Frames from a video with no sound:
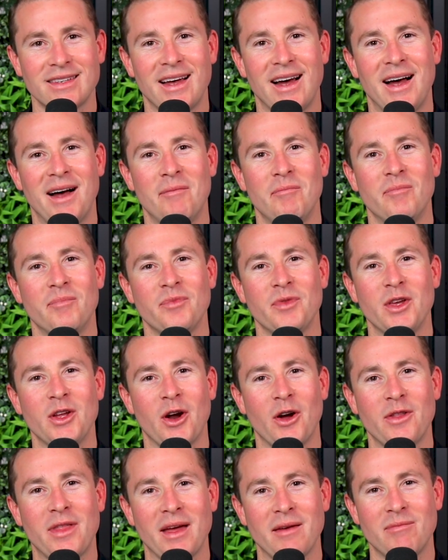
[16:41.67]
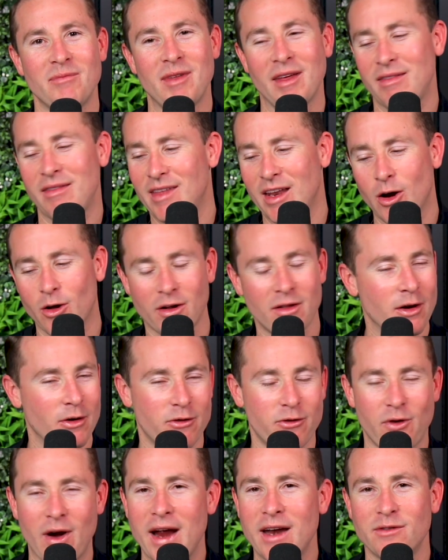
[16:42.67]
They're
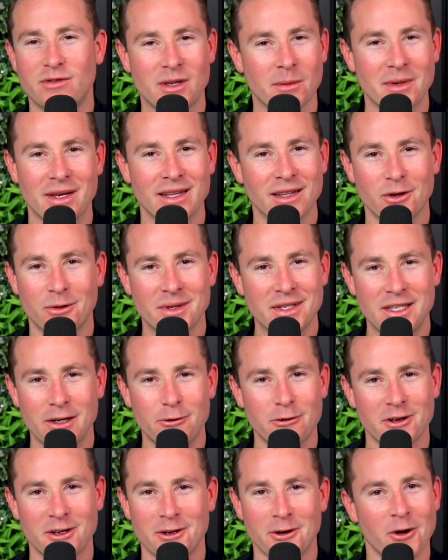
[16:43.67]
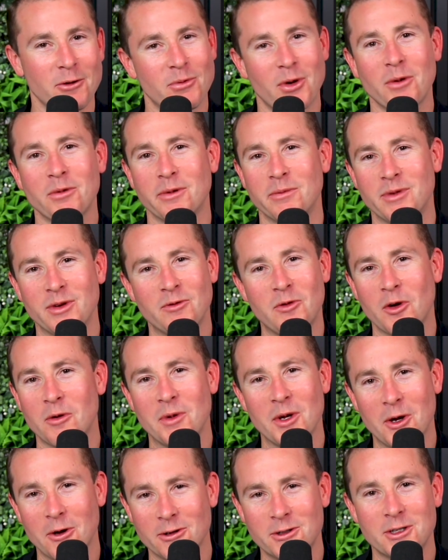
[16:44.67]
afraid of something a little bit different. No problem. You've got to be
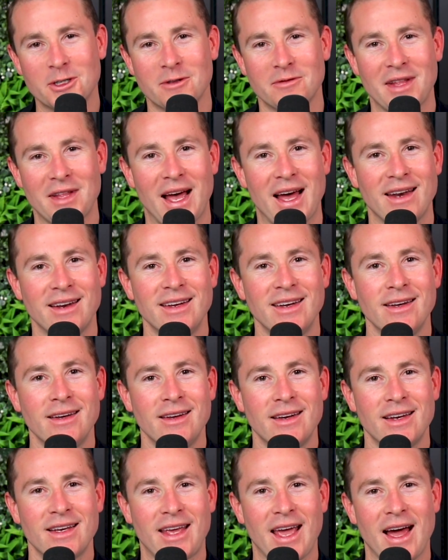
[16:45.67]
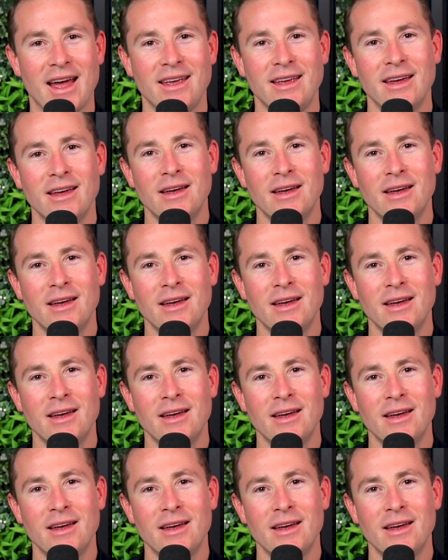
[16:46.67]
conscious of that. Okay.